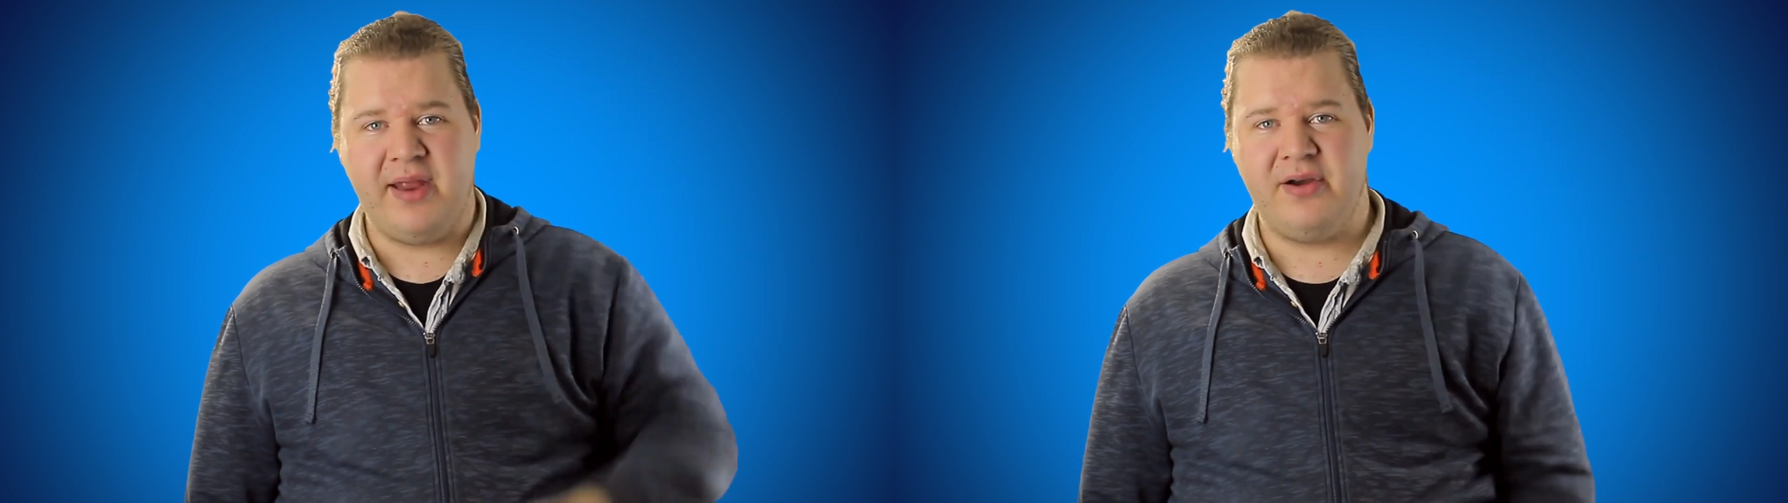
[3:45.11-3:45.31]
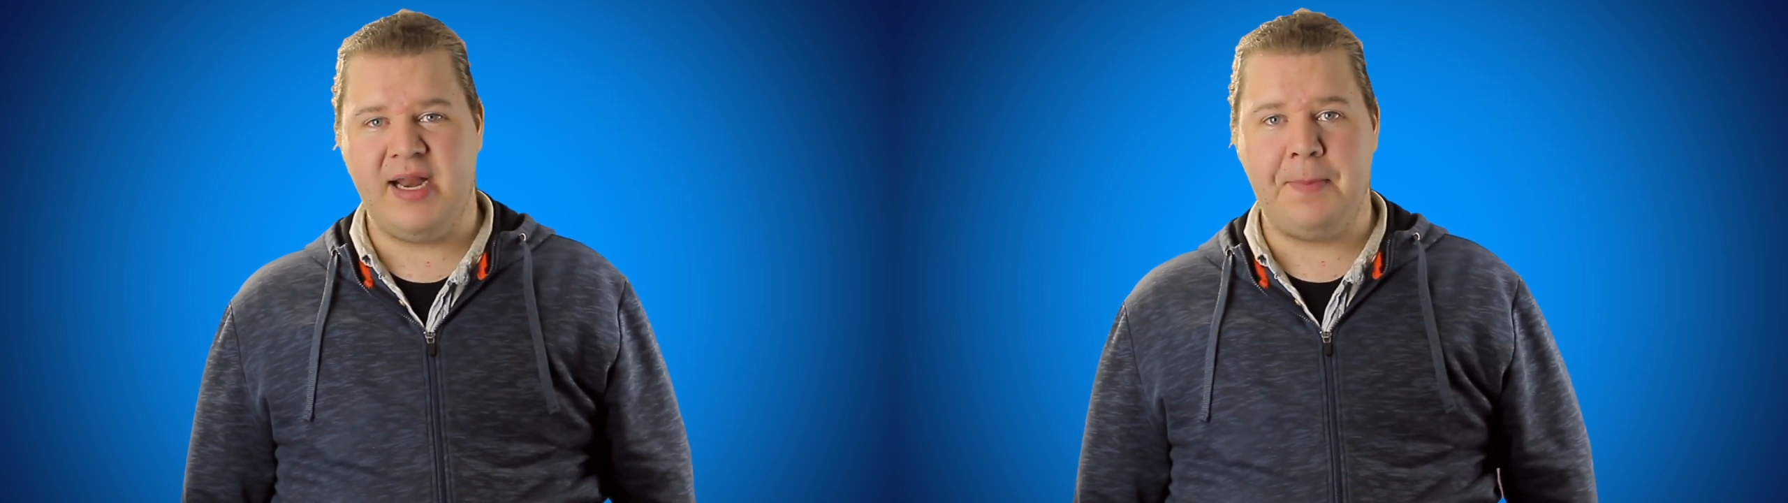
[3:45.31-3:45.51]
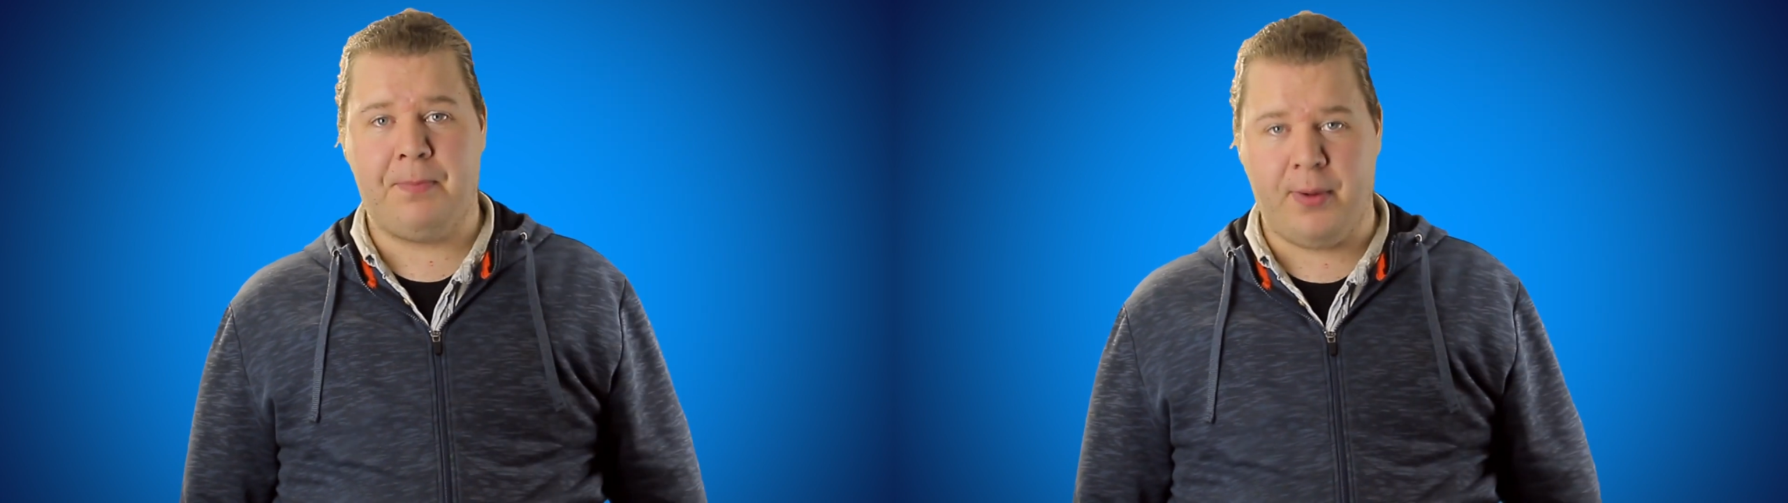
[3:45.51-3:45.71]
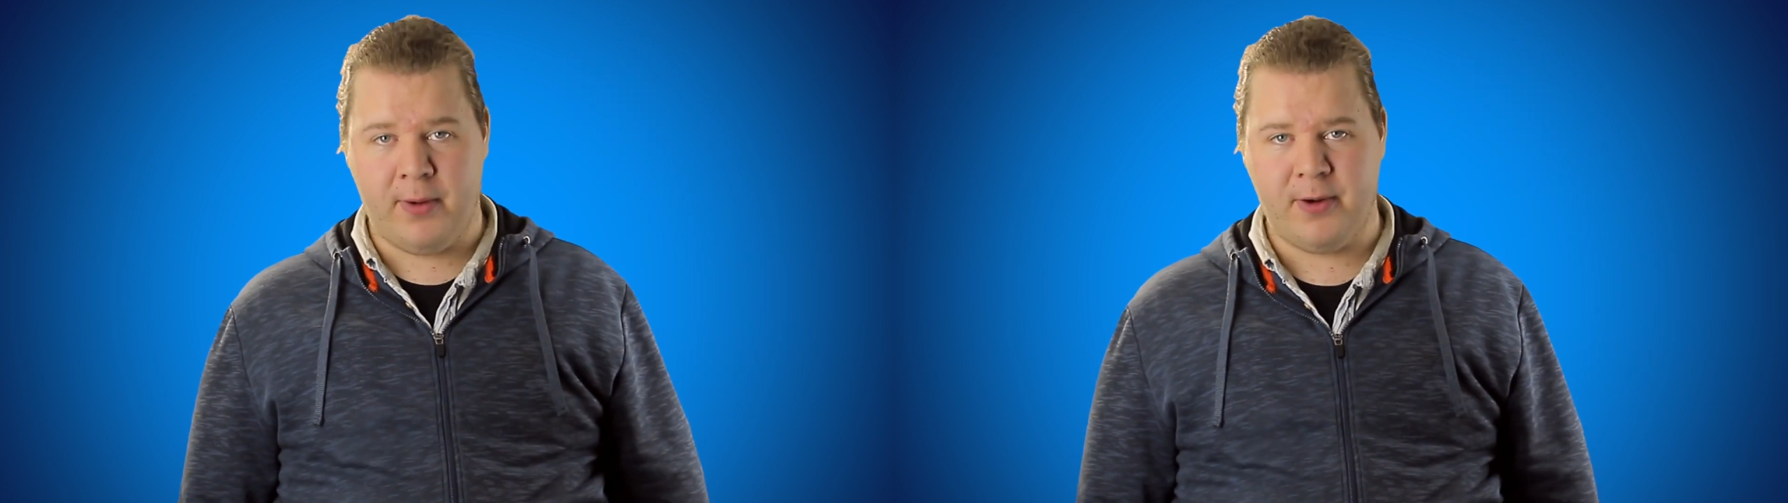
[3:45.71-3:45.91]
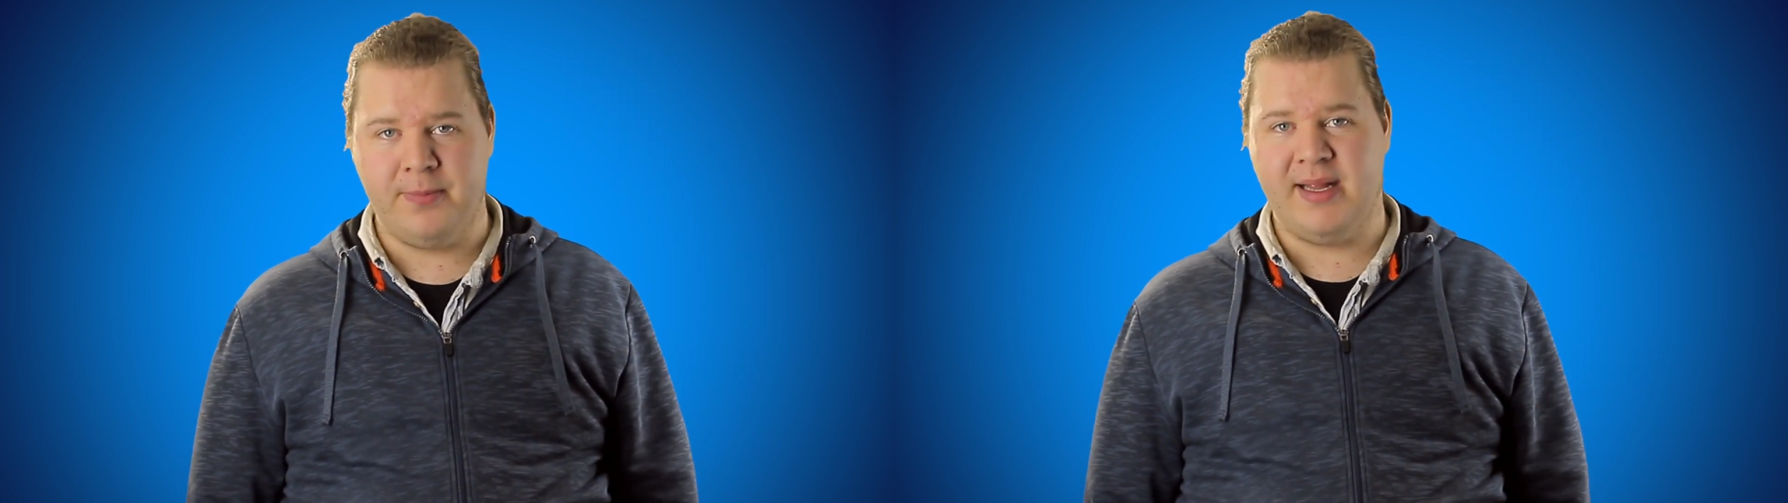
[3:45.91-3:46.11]
internet
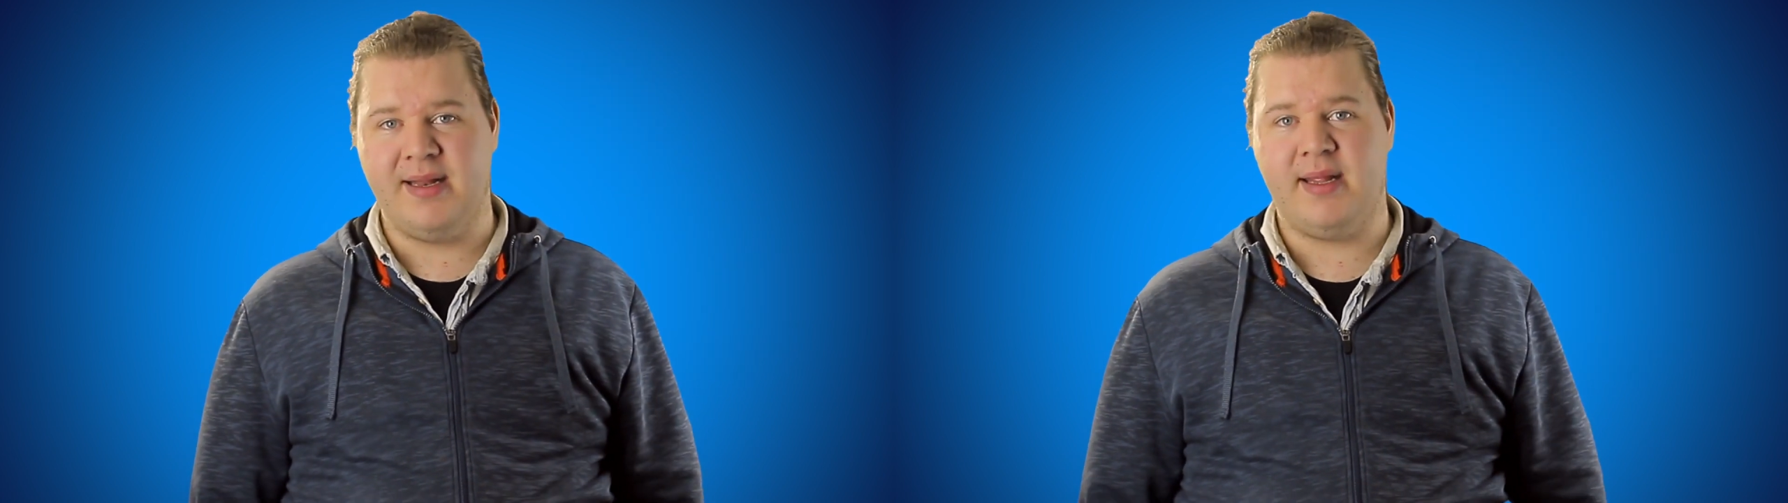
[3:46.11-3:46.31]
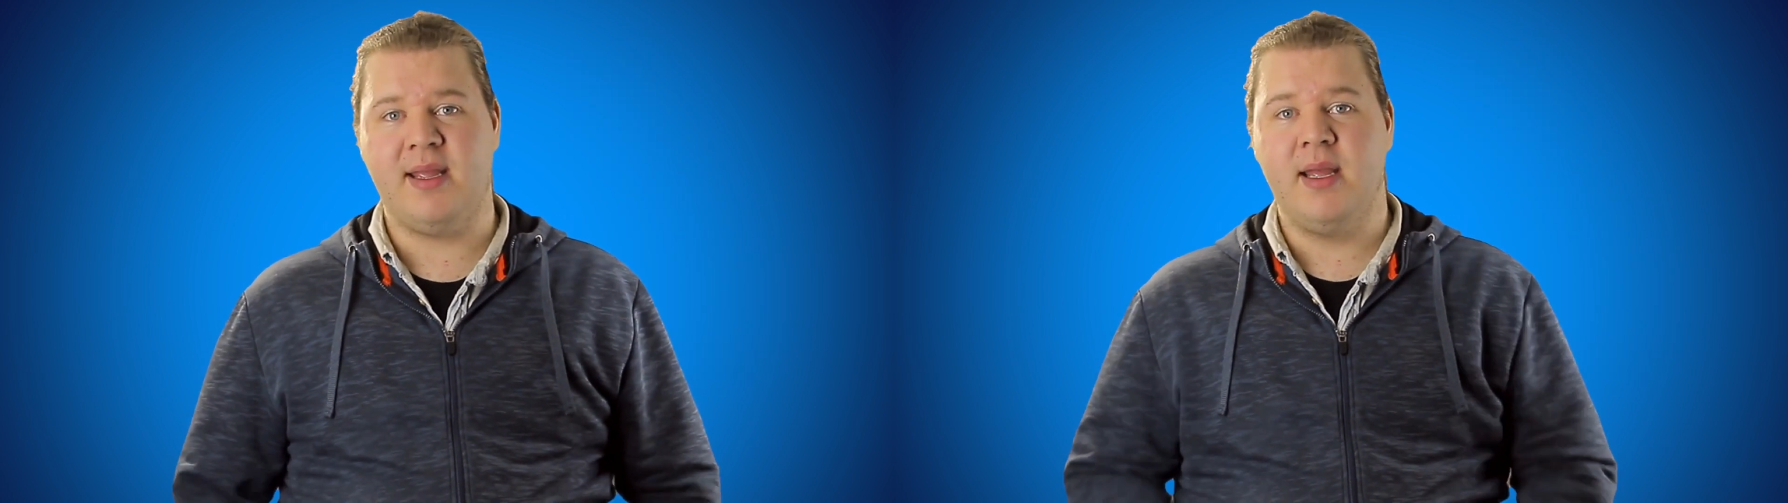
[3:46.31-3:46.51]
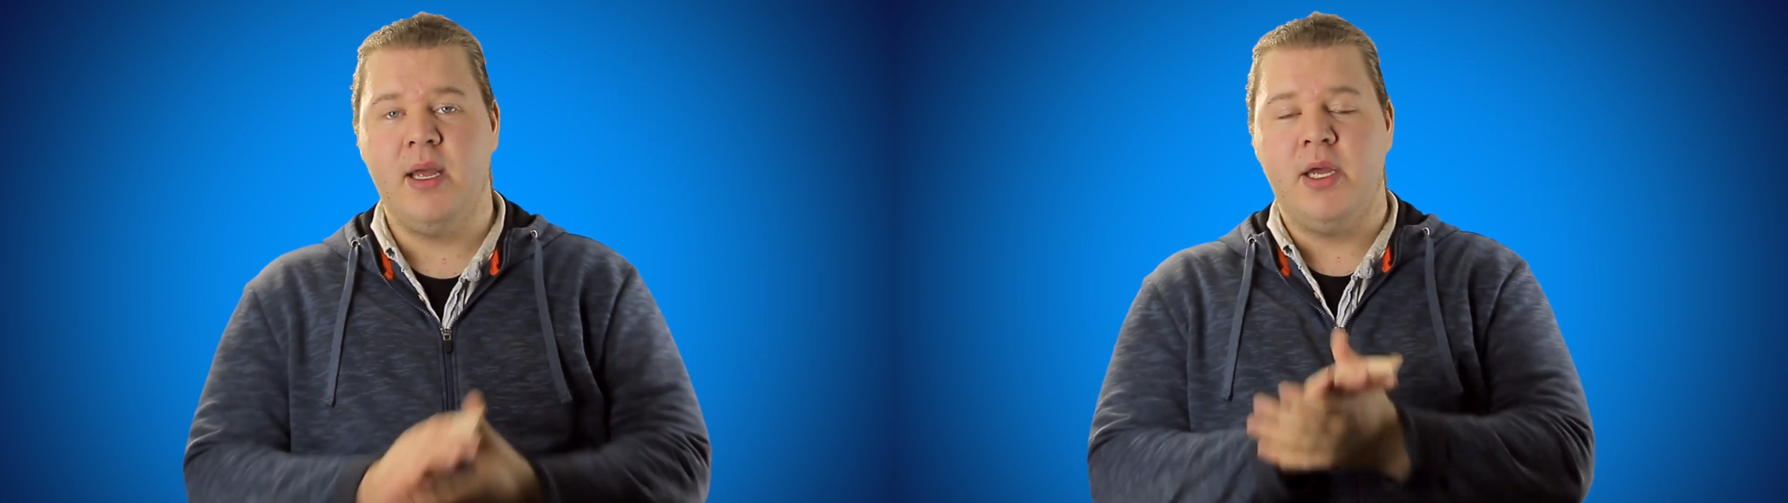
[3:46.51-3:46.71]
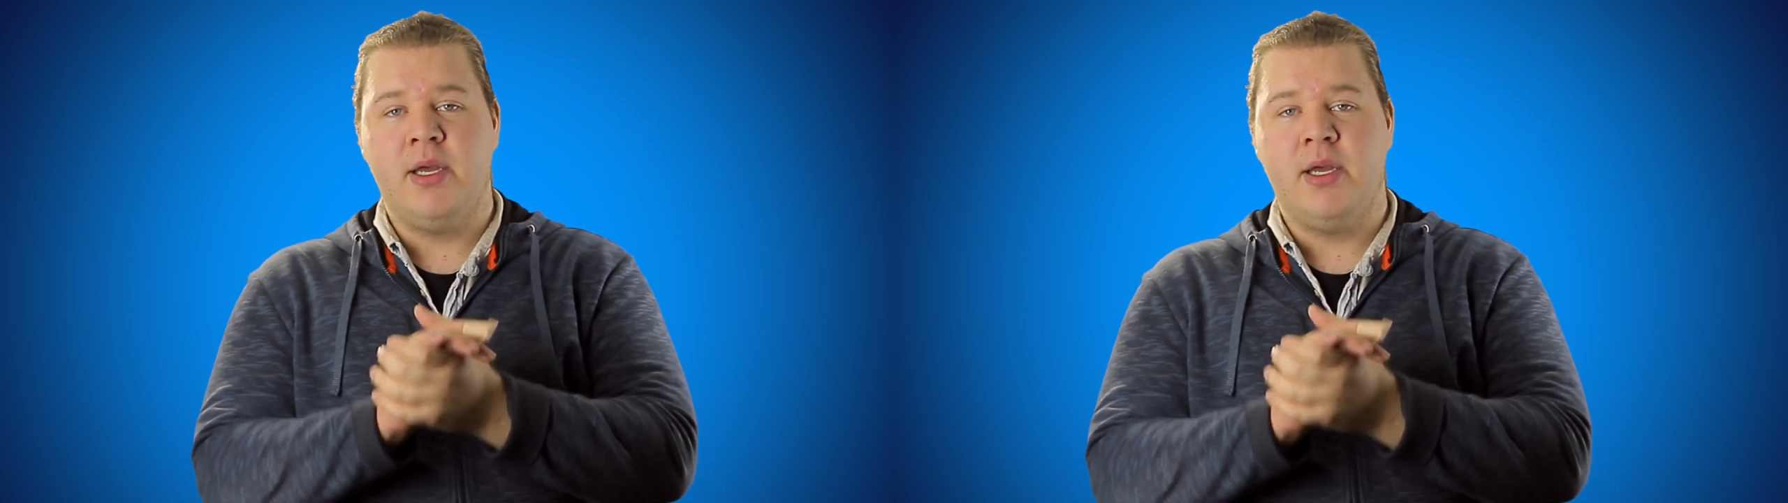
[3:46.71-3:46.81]
permanently.